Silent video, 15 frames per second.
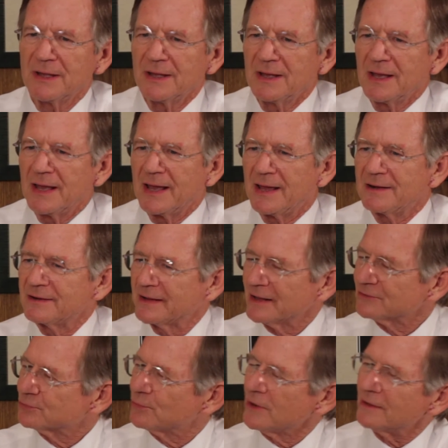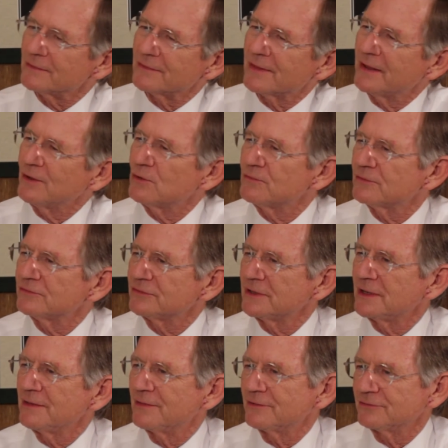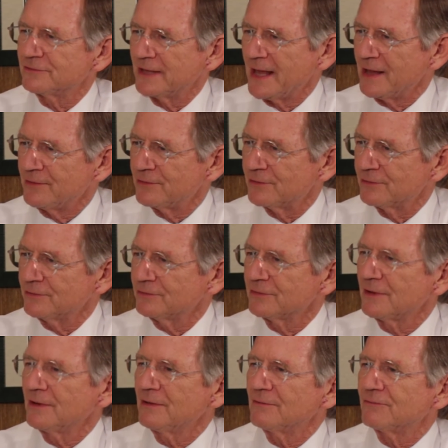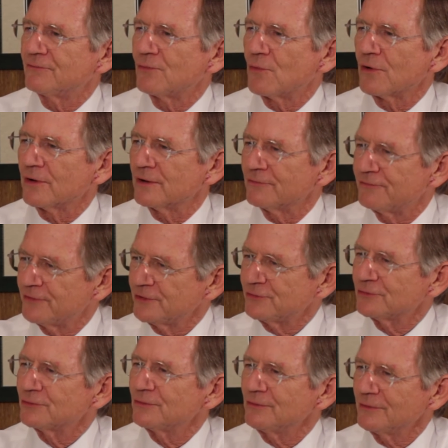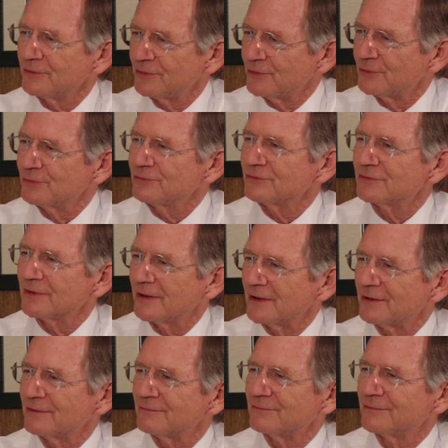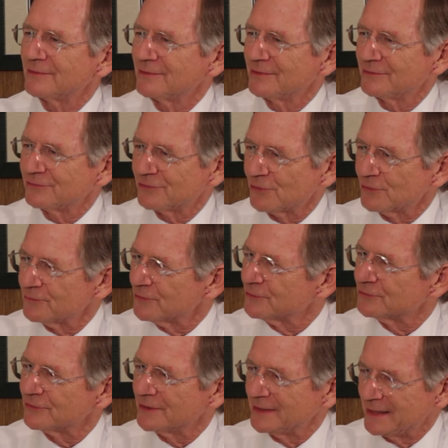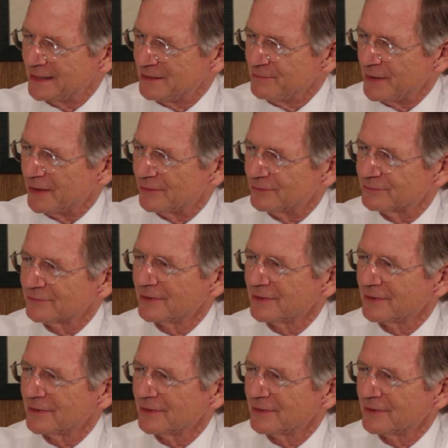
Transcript: Okay. And guess what? They oversee the standards for official use of servers and emails.